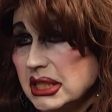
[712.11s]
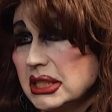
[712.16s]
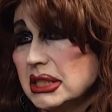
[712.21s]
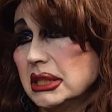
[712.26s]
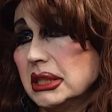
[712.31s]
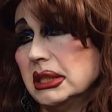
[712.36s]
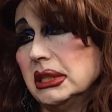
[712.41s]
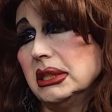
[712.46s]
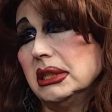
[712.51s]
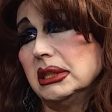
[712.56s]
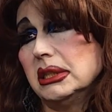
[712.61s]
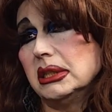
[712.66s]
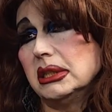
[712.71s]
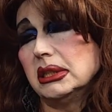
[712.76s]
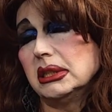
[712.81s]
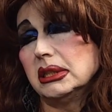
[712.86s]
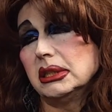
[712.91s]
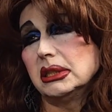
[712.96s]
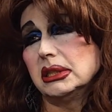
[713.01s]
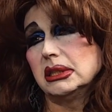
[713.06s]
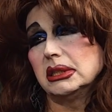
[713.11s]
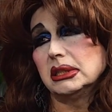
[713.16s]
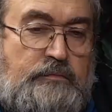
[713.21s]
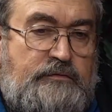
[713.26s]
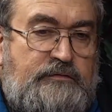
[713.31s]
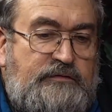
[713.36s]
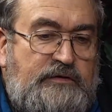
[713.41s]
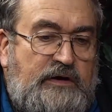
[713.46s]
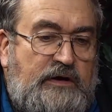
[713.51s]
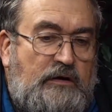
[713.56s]
W would you
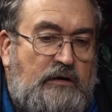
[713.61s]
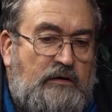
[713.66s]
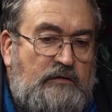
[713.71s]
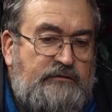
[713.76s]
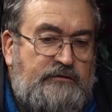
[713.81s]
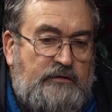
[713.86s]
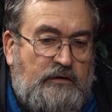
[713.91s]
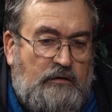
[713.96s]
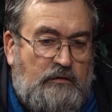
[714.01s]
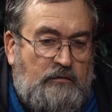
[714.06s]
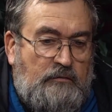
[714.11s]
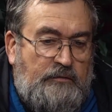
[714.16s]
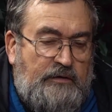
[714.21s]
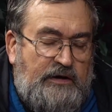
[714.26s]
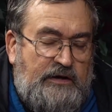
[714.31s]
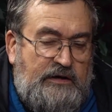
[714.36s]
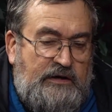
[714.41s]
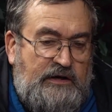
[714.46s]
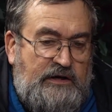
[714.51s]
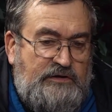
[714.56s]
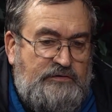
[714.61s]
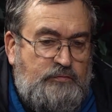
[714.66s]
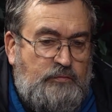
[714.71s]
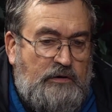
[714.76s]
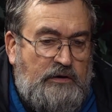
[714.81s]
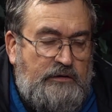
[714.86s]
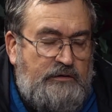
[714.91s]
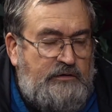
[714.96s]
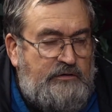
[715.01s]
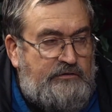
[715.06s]
say also, in each one
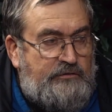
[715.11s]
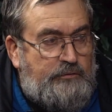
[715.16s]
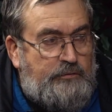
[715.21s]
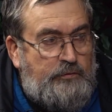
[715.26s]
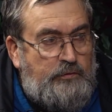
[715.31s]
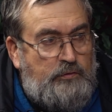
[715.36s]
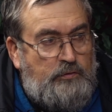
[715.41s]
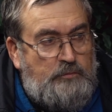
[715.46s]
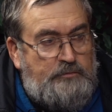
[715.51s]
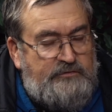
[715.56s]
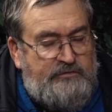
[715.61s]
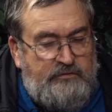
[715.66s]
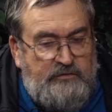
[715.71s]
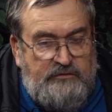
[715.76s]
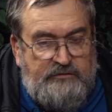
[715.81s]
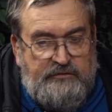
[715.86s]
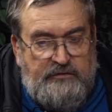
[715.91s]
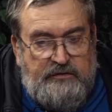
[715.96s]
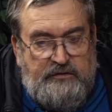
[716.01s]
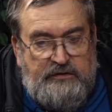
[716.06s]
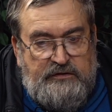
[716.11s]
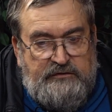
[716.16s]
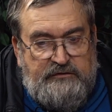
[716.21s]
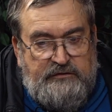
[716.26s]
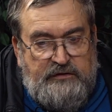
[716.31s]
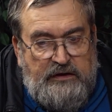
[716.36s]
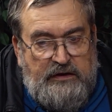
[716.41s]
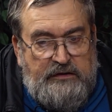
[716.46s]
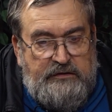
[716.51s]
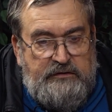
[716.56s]
of these groups, to a certain
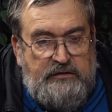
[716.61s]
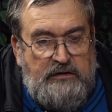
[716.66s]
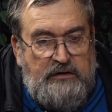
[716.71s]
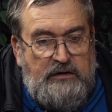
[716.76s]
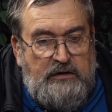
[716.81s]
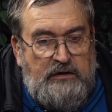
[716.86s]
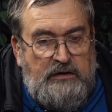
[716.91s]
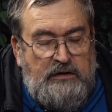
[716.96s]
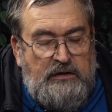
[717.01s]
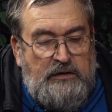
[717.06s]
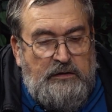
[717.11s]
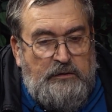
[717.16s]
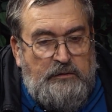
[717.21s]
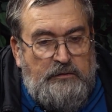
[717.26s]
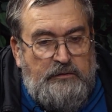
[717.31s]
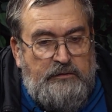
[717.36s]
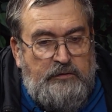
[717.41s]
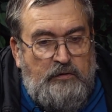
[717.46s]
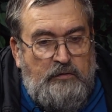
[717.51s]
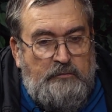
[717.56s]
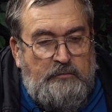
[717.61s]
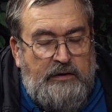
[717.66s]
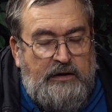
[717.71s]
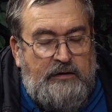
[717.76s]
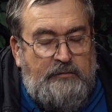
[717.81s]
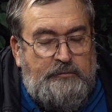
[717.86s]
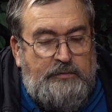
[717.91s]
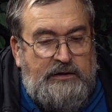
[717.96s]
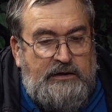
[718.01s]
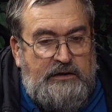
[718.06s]
extent, there may
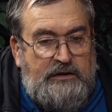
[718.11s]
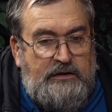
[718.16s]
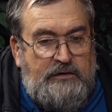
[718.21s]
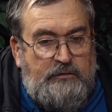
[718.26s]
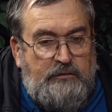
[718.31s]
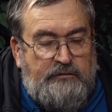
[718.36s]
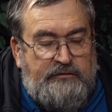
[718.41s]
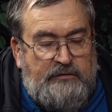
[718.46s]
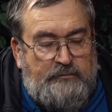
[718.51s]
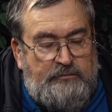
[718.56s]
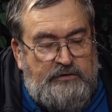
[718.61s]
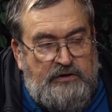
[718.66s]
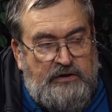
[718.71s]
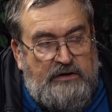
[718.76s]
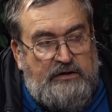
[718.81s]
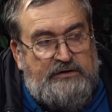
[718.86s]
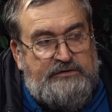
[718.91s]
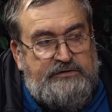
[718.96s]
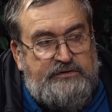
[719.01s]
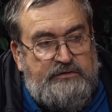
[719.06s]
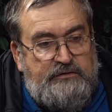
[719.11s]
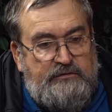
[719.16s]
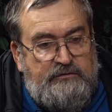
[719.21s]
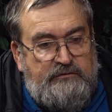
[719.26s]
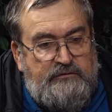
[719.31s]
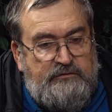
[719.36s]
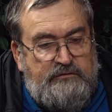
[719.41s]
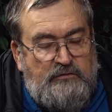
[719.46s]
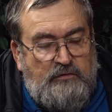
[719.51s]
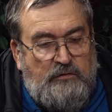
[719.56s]
be either some
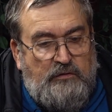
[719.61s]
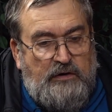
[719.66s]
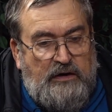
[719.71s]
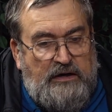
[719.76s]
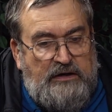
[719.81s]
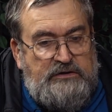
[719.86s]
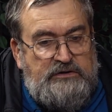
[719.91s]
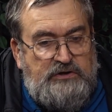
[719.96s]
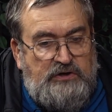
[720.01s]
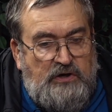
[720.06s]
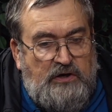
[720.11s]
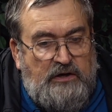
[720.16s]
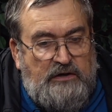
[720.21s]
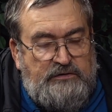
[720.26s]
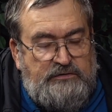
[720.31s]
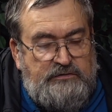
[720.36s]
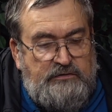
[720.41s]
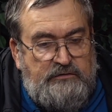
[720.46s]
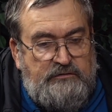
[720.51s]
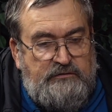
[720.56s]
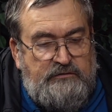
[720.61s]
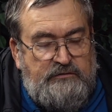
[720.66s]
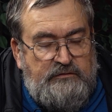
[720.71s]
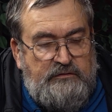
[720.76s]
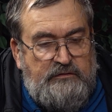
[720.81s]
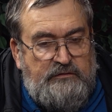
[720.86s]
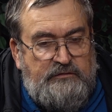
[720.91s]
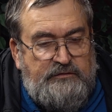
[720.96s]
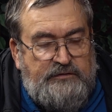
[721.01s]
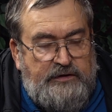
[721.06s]
conscious or unconscious
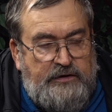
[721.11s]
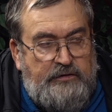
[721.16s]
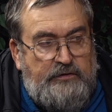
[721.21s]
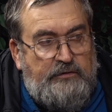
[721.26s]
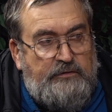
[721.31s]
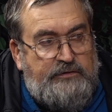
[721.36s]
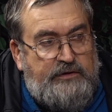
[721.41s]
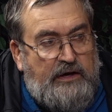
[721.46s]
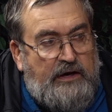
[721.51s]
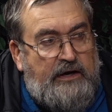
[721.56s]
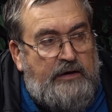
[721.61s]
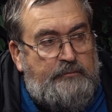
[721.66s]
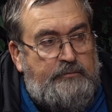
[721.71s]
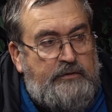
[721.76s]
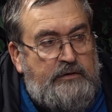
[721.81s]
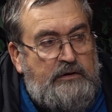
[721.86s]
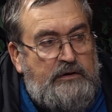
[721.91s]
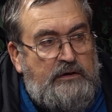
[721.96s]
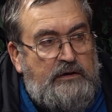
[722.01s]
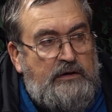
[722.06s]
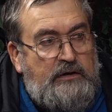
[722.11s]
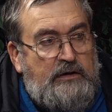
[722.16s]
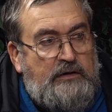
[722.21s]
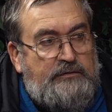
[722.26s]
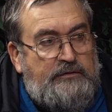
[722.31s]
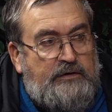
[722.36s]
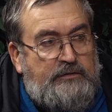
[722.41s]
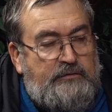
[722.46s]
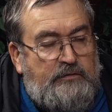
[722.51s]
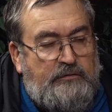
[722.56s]
stereotype
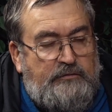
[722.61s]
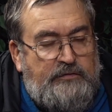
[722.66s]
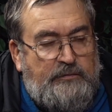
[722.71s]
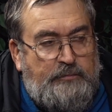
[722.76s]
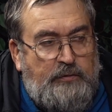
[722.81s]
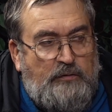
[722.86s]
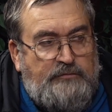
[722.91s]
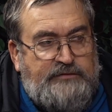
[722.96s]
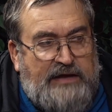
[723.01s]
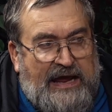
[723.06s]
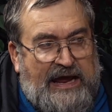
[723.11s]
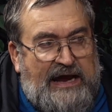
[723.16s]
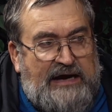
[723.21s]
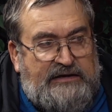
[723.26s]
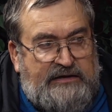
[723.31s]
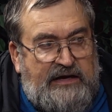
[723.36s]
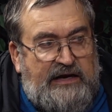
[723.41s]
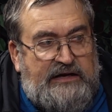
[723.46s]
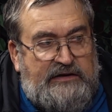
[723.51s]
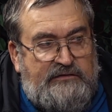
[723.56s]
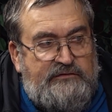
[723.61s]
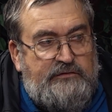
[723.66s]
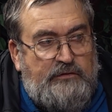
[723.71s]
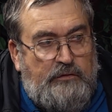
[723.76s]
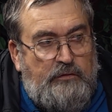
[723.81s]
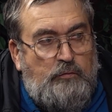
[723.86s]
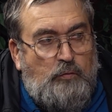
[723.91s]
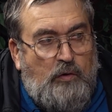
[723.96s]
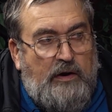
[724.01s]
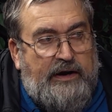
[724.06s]
that you're supposed to act a
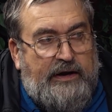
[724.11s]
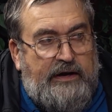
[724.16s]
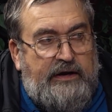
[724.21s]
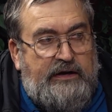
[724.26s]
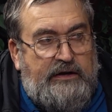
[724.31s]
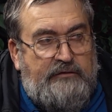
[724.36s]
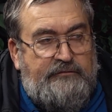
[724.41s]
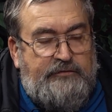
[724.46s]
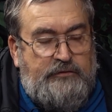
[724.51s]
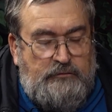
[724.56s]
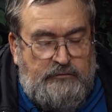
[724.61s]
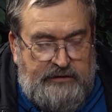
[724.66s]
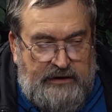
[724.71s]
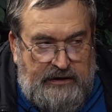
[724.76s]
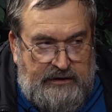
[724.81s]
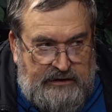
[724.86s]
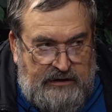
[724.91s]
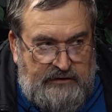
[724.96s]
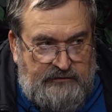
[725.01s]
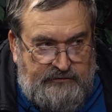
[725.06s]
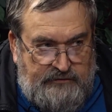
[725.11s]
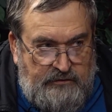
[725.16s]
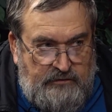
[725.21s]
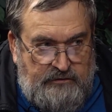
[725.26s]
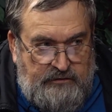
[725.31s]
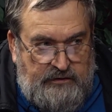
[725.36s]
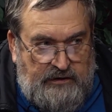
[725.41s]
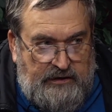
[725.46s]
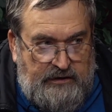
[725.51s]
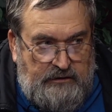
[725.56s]
certain way if you take a certain
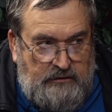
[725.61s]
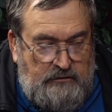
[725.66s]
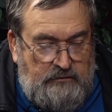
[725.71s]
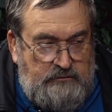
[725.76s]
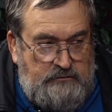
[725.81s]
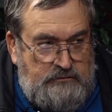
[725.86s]
title?